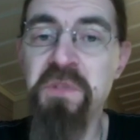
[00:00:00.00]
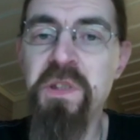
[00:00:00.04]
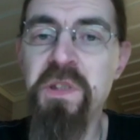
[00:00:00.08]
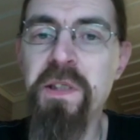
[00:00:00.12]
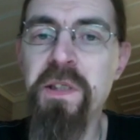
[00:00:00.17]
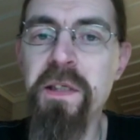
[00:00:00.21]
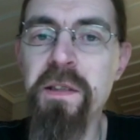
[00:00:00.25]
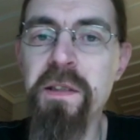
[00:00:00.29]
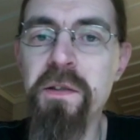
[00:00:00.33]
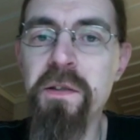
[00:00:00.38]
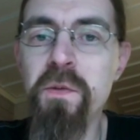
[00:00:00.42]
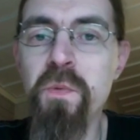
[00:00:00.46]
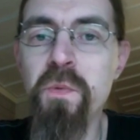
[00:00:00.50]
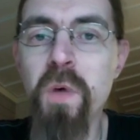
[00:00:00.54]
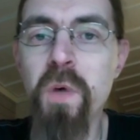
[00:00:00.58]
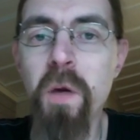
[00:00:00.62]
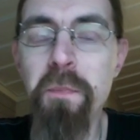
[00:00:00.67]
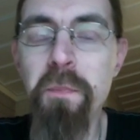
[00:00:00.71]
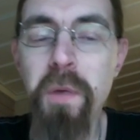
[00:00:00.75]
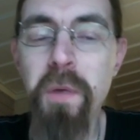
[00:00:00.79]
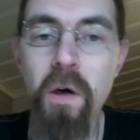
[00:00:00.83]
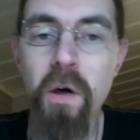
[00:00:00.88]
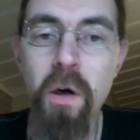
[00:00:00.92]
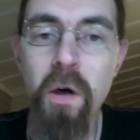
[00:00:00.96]
just
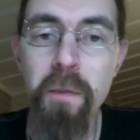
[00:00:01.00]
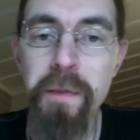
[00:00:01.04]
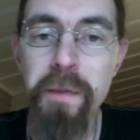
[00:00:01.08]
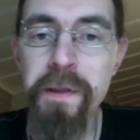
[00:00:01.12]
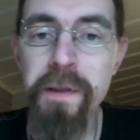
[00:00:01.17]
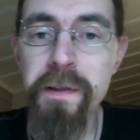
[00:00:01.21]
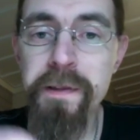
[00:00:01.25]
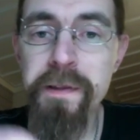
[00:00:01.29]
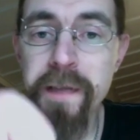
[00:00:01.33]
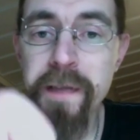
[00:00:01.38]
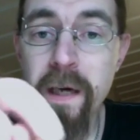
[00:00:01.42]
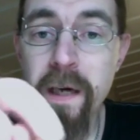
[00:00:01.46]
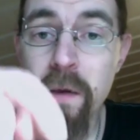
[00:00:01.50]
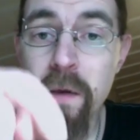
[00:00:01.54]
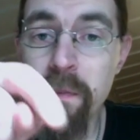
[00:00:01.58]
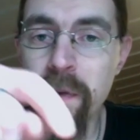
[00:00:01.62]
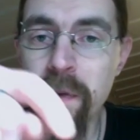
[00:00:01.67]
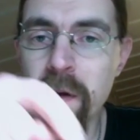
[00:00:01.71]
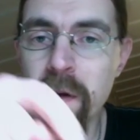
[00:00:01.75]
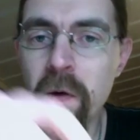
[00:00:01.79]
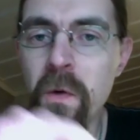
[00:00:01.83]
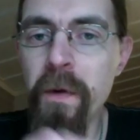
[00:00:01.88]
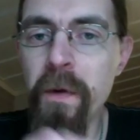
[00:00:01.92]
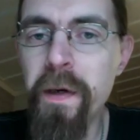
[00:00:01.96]
drop a comment down
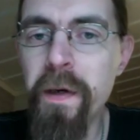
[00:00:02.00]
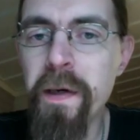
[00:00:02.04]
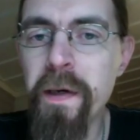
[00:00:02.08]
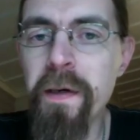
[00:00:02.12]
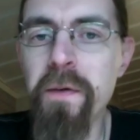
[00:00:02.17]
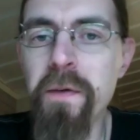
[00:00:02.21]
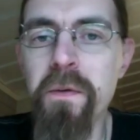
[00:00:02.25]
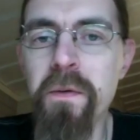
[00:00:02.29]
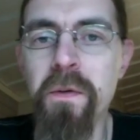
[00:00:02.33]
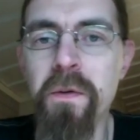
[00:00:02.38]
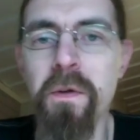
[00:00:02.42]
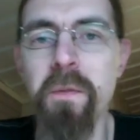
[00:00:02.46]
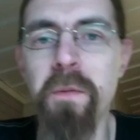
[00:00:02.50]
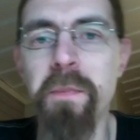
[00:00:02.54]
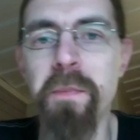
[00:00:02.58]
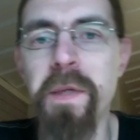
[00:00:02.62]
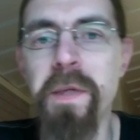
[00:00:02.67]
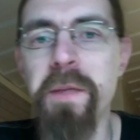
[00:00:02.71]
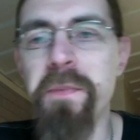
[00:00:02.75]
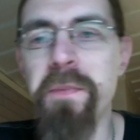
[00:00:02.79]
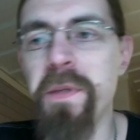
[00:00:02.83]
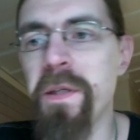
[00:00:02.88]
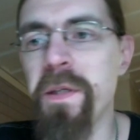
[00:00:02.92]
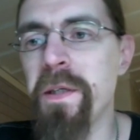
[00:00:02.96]
below here, or
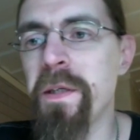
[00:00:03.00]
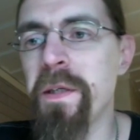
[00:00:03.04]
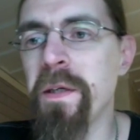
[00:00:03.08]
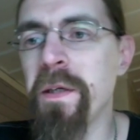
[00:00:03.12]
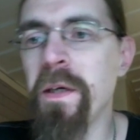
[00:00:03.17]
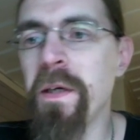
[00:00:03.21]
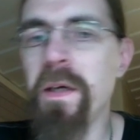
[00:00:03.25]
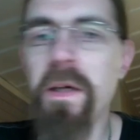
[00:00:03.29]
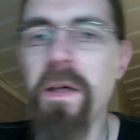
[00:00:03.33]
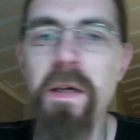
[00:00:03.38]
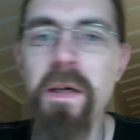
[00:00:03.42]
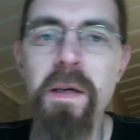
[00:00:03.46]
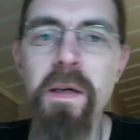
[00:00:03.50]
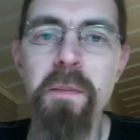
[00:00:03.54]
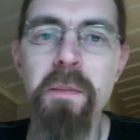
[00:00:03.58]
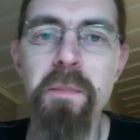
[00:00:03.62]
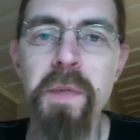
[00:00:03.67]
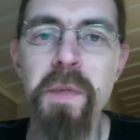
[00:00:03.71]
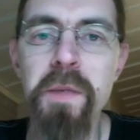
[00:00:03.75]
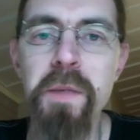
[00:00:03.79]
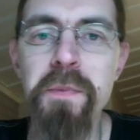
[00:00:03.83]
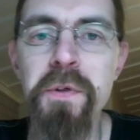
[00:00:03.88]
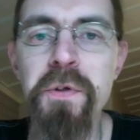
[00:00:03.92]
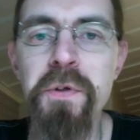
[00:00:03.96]
maybe
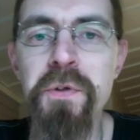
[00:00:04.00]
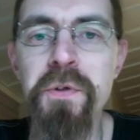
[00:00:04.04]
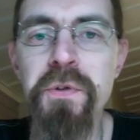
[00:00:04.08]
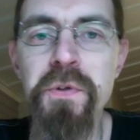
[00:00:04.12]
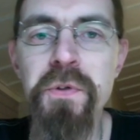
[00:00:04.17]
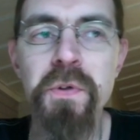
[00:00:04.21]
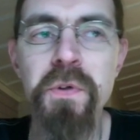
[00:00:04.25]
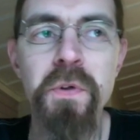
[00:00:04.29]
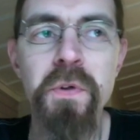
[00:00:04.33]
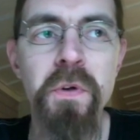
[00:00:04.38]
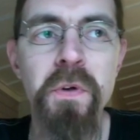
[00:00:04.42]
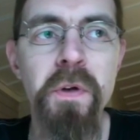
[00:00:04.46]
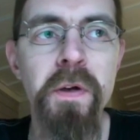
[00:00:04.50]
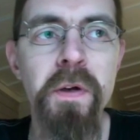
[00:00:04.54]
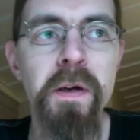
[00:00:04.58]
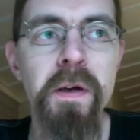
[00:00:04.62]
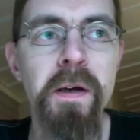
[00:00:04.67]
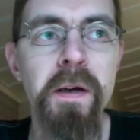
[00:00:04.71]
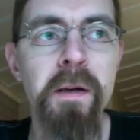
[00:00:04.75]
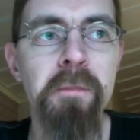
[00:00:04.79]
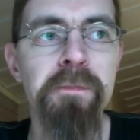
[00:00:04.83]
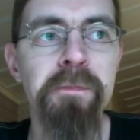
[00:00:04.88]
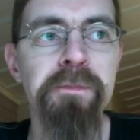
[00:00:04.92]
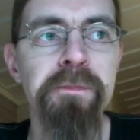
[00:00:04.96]
you
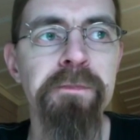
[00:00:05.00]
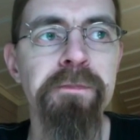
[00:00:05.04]
should